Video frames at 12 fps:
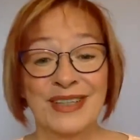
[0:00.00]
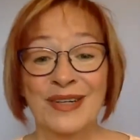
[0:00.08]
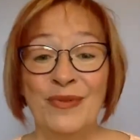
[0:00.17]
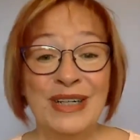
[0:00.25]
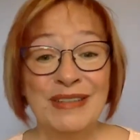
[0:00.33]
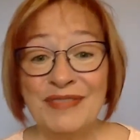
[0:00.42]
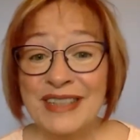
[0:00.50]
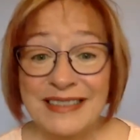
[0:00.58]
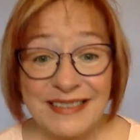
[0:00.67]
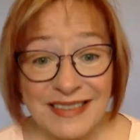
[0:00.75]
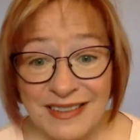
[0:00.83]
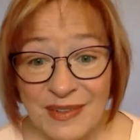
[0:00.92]
what if
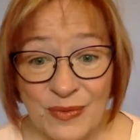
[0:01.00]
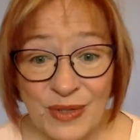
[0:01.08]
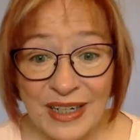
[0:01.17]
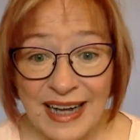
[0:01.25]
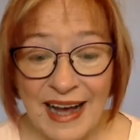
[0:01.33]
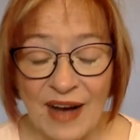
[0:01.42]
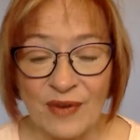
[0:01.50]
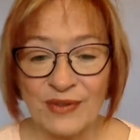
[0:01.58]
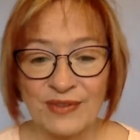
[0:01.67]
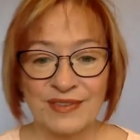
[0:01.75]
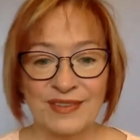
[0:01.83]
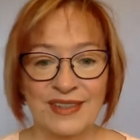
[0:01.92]
this doesn't work out?
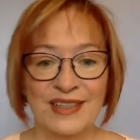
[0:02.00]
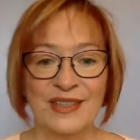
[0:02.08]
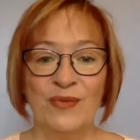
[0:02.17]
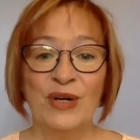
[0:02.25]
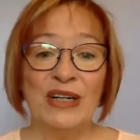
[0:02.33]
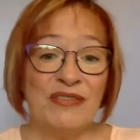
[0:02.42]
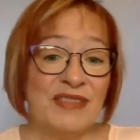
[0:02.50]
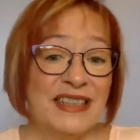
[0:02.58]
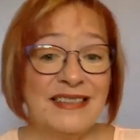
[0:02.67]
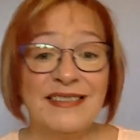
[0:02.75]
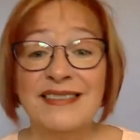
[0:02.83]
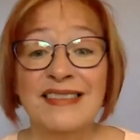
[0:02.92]
What if
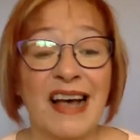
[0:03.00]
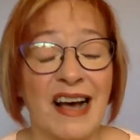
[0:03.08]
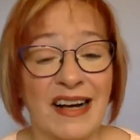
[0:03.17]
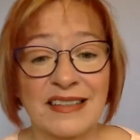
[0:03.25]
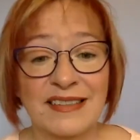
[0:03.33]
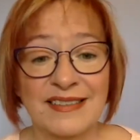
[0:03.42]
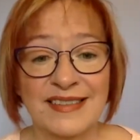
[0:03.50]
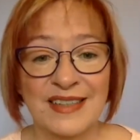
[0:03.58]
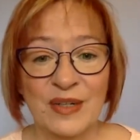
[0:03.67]
this sucks?